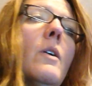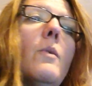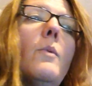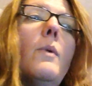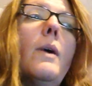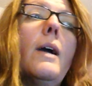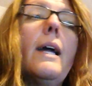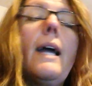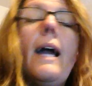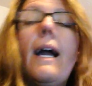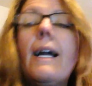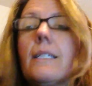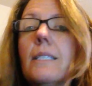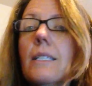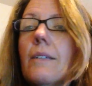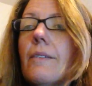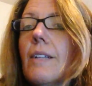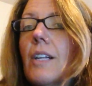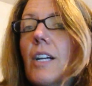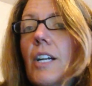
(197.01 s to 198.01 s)
what
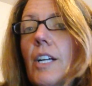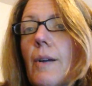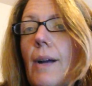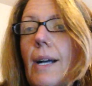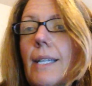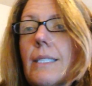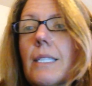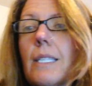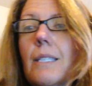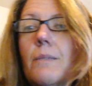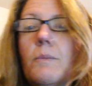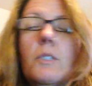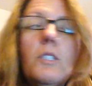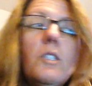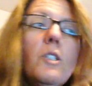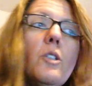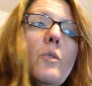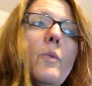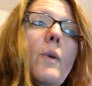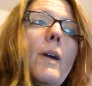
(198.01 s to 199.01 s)
activity are you asking them to
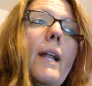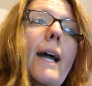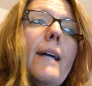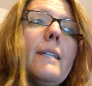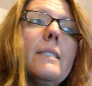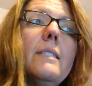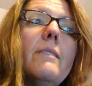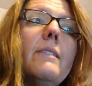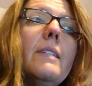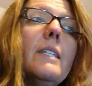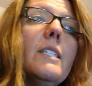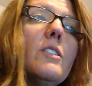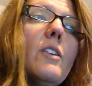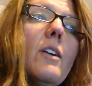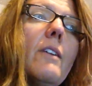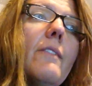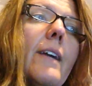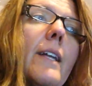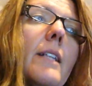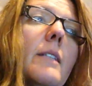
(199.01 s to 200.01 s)
do? What activities
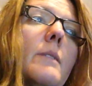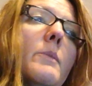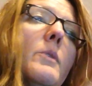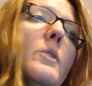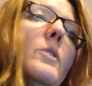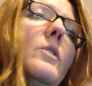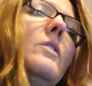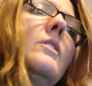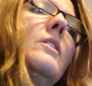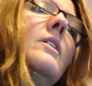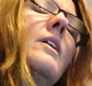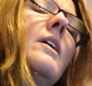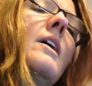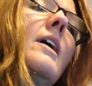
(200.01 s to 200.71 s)
are available?